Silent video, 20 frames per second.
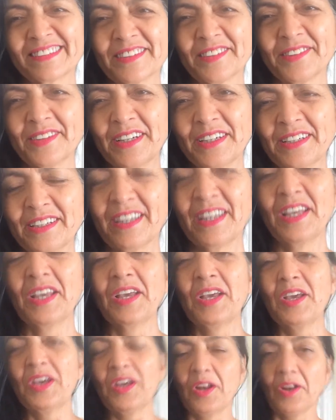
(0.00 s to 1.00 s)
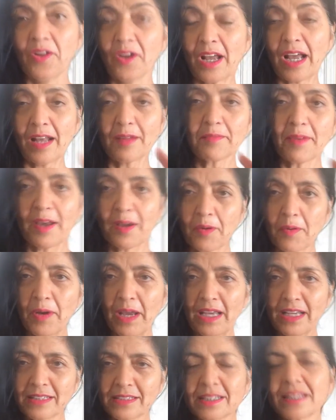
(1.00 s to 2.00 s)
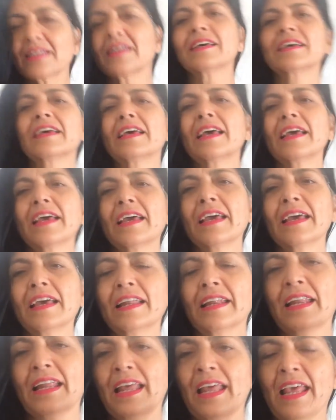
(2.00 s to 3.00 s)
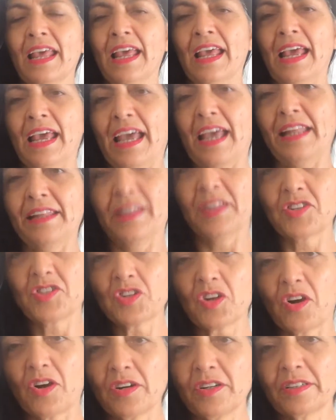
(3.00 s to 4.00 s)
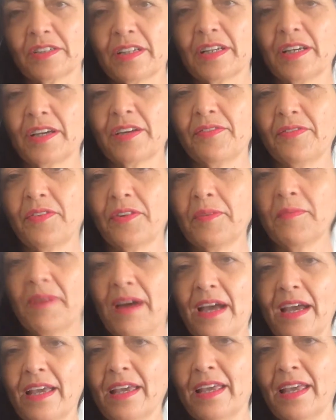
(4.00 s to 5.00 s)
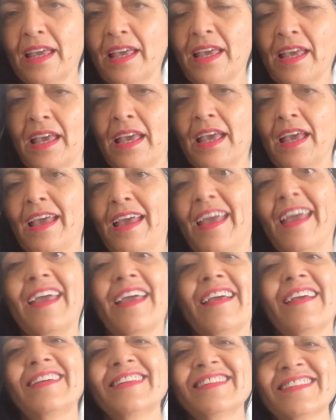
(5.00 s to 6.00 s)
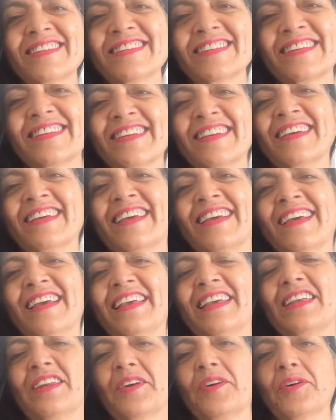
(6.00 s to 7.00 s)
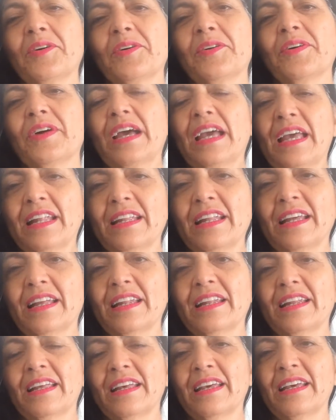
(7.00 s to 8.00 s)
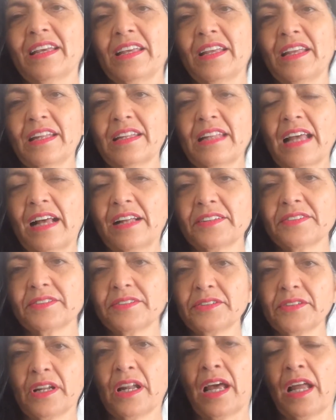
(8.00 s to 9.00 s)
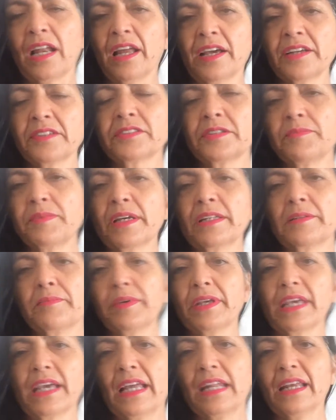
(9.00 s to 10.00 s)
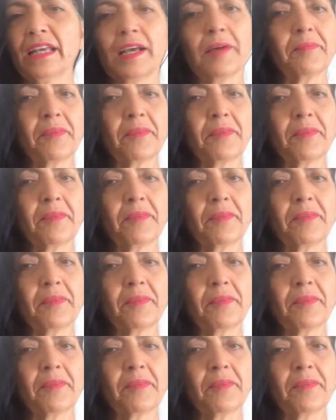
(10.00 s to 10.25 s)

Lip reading: So I look at my weight and the chart for my age, you know, and then it tells you, and I like to be at the beginning.